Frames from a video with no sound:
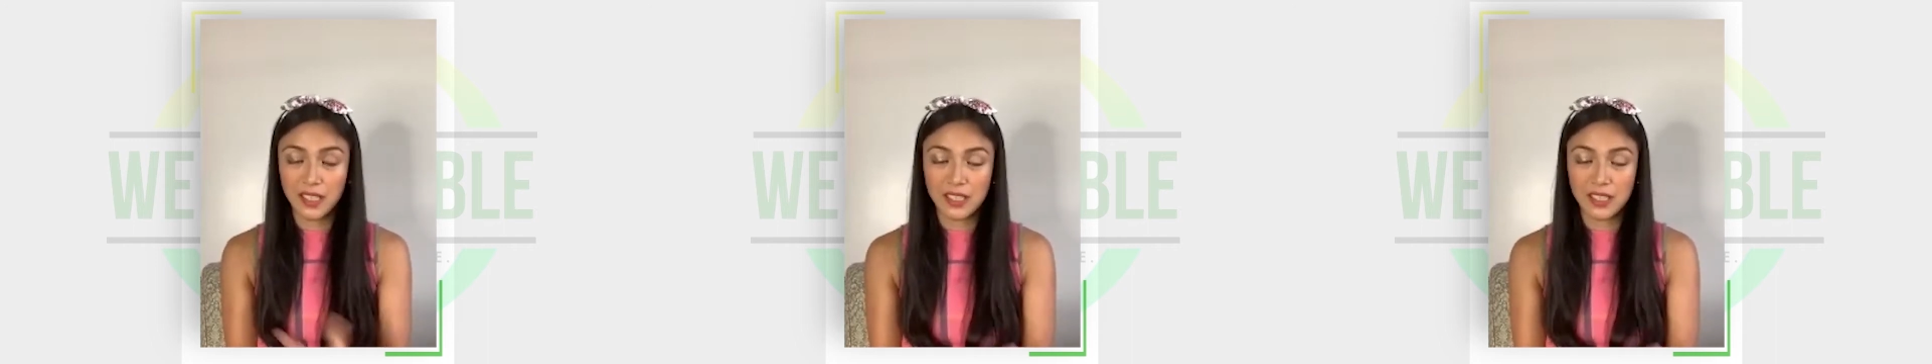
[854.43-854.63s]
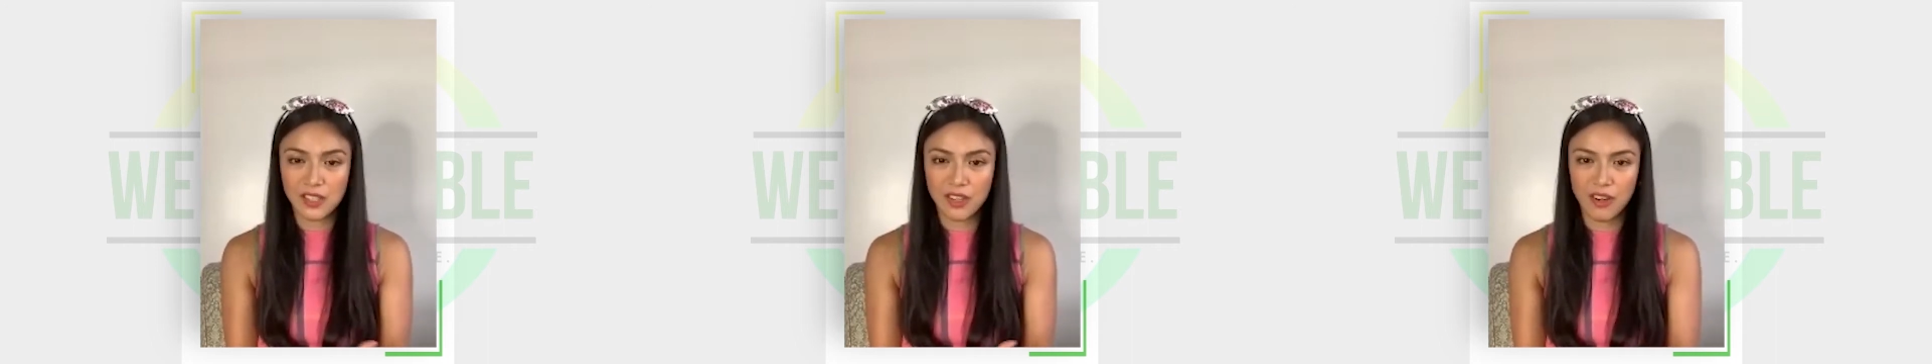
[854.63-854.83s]

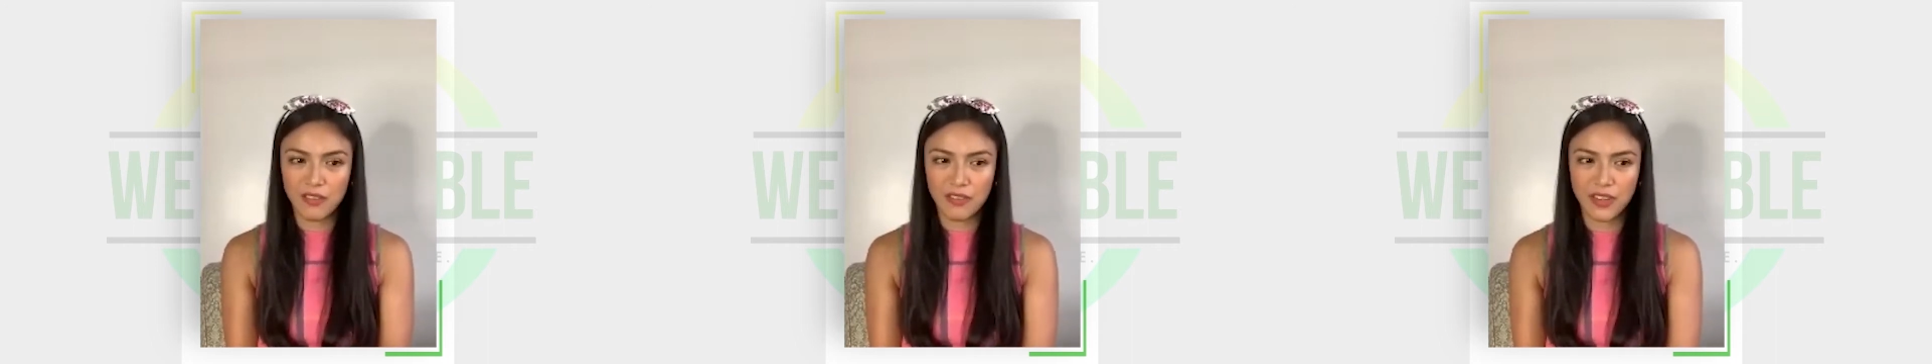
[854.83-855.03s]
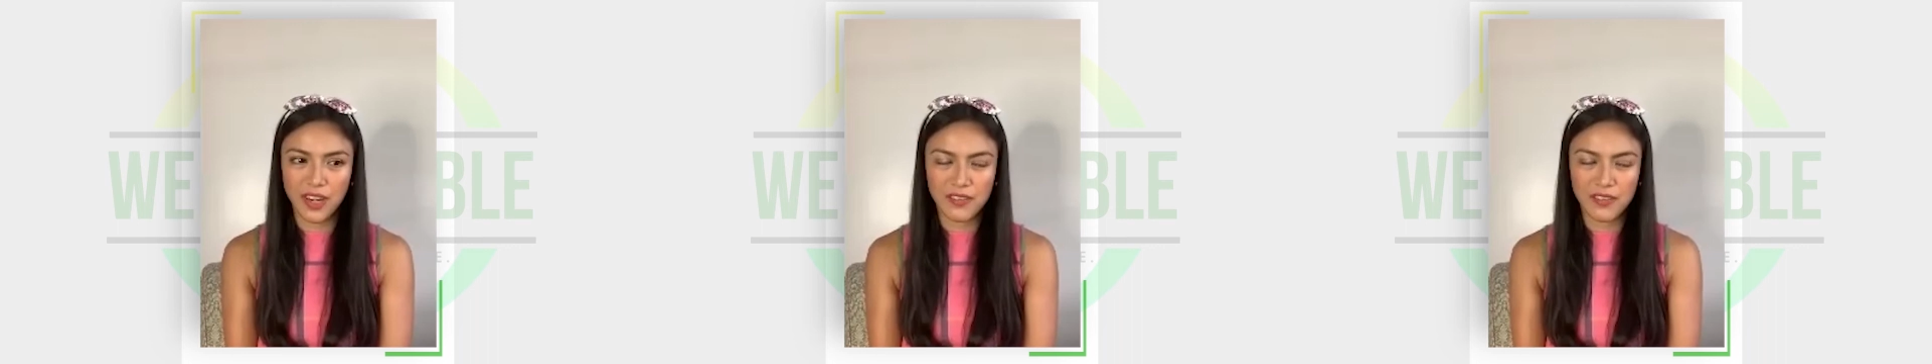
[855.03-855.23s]

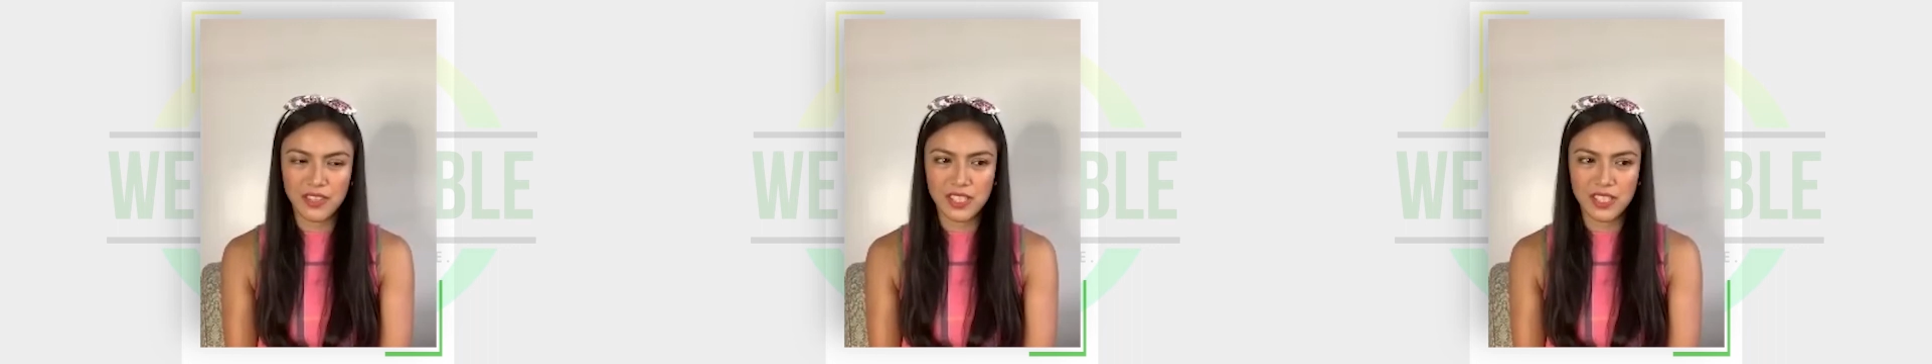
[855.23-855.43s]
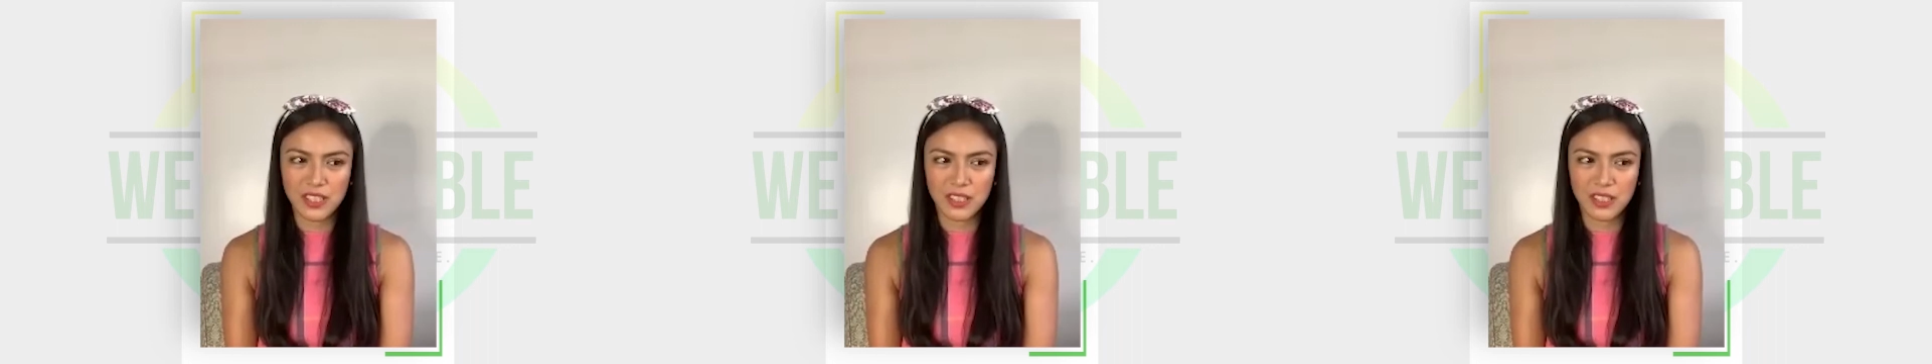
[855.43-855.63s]
discover every
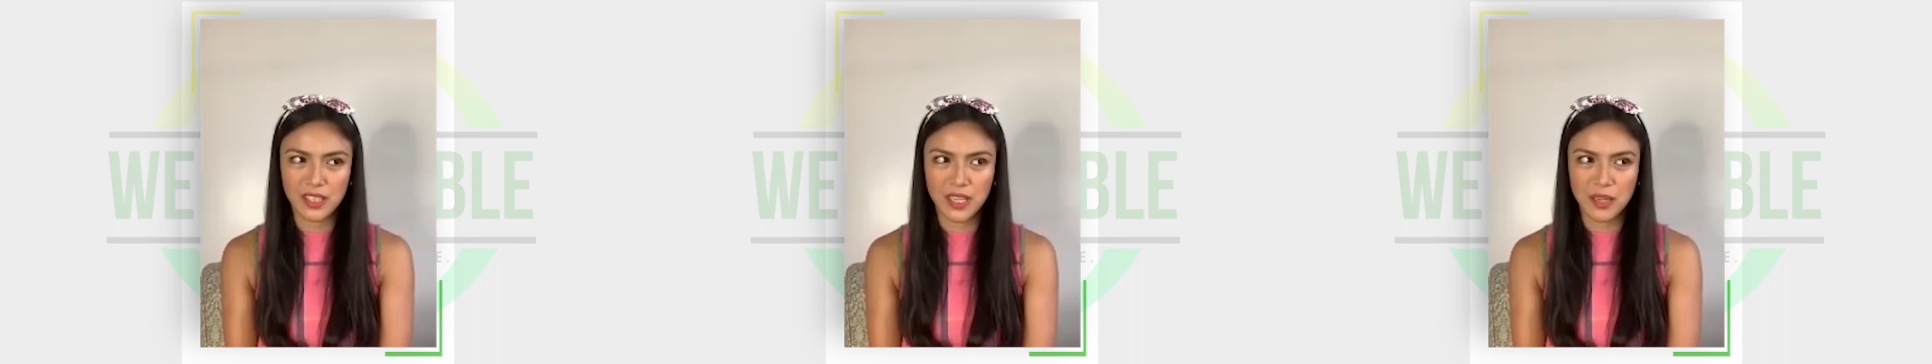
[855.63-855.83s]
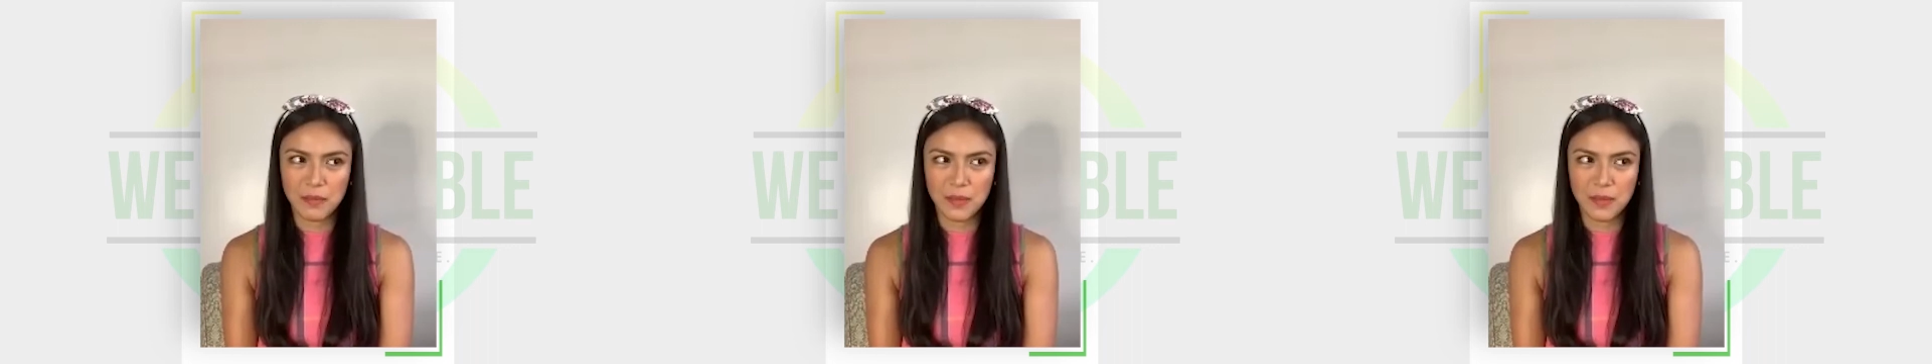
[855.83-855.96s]
single day.